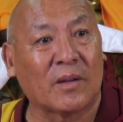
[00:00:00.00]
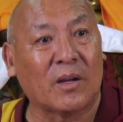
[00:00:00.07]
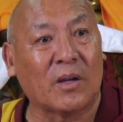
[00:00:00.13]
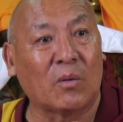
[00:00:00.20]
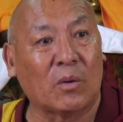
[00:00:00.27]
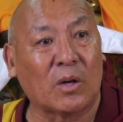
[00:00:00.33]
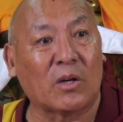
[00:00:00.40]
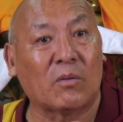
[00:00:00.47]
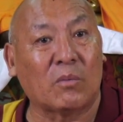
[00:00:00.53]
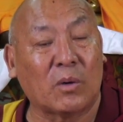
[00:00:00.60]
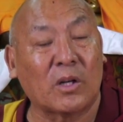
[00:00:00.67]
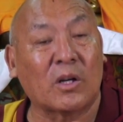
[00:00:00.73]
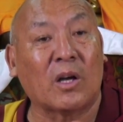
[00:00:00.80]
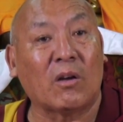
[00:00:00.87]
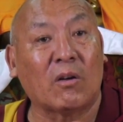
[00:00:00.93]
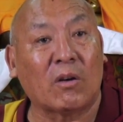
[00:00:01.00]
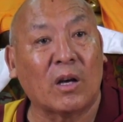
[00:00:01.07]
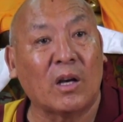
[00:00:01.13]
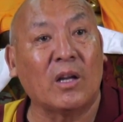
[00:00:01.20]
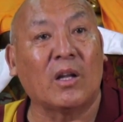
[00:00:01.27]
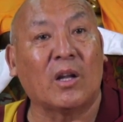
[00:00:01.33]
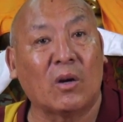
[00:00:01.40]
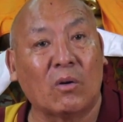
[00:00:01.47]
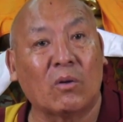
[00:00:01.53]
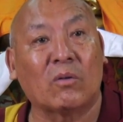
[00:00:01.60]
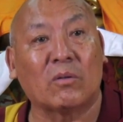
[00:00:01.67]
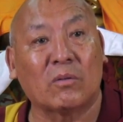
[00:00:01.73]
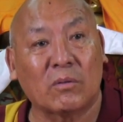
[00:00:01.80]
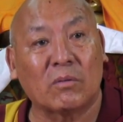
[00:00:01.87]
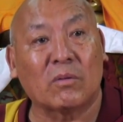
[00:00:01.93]
And what, what I really
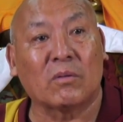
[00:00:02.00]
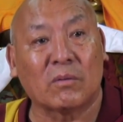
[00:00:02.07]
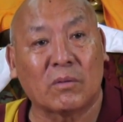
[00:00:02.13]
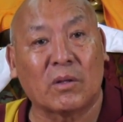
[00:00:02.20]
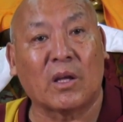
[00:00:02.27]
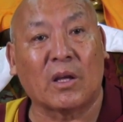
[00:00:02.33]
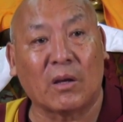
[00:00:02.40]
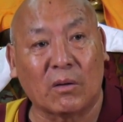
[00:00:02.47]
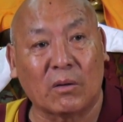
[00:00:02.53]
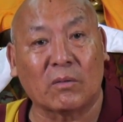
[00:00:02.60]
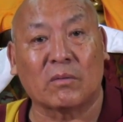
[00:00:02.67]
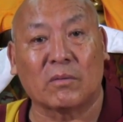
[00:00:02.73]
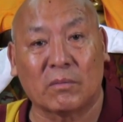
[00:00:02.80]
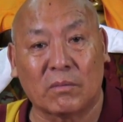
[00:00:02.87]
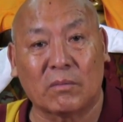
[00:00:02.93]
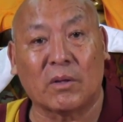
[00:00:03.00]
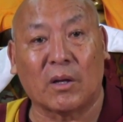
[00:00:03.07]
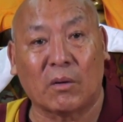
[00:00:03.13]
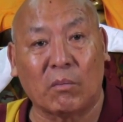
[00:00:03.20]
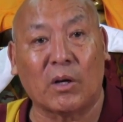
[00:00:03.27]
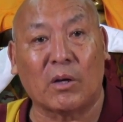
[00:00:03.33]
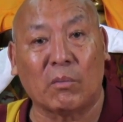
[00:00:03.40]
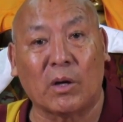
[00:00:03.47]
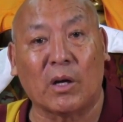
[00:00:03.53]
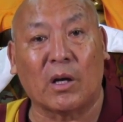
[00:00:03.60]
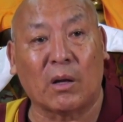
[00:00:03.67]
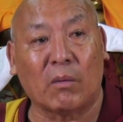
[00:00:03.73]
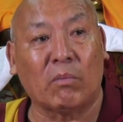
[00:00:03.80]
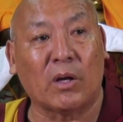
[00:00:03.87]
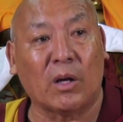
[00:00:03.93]
now think that made my
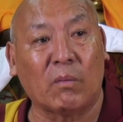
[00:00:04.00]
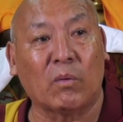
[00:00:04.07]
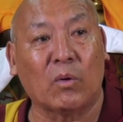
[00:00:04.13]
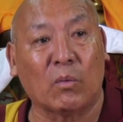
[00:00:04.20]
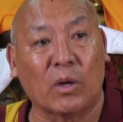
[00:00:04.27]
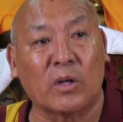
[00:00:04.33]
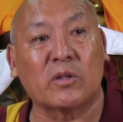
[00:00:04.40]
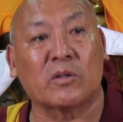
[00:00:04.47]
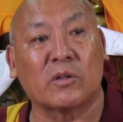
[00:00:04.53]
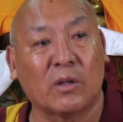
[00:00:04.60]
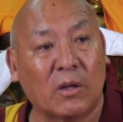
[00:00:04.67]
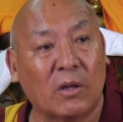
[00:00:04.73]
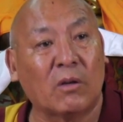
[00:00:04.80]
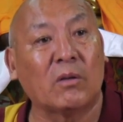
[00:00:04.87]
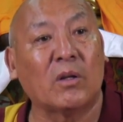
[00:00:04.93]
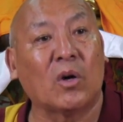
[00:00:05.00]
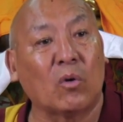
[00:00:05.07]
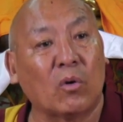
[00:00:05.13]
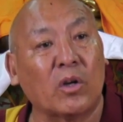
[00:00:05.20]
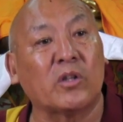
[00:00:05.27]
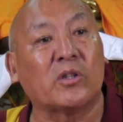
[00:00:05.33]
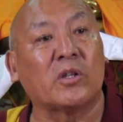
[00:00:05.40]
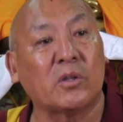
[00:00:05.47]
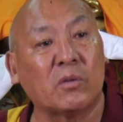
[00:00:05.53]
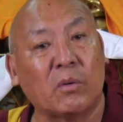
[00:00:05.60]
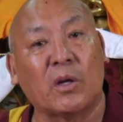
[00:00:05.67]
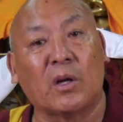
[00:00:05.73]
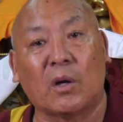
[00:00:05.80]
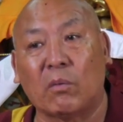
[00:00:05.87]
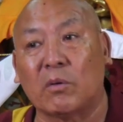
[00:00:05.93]
life meaningful was the occasions
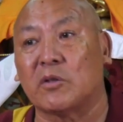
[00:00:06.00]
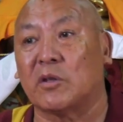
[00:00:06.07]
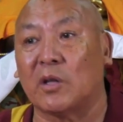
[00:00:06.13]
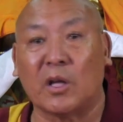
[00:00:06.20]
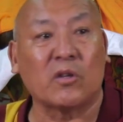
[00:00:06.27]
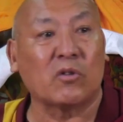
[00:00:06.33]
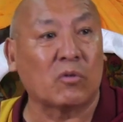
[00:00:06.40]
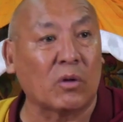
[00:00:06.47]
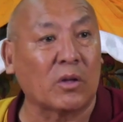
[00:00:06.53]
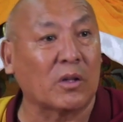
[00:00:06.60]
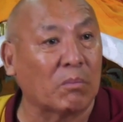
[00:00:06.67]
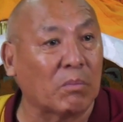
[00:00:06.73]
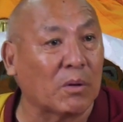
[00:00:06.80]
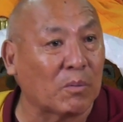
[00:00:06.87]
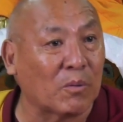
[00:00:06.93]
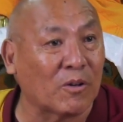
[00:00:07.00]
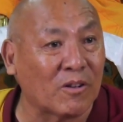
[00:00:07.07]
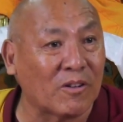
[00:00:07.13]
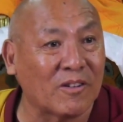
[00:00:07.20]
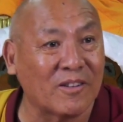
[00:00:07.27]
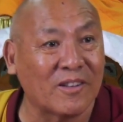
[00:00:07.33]
when I was nice to other people.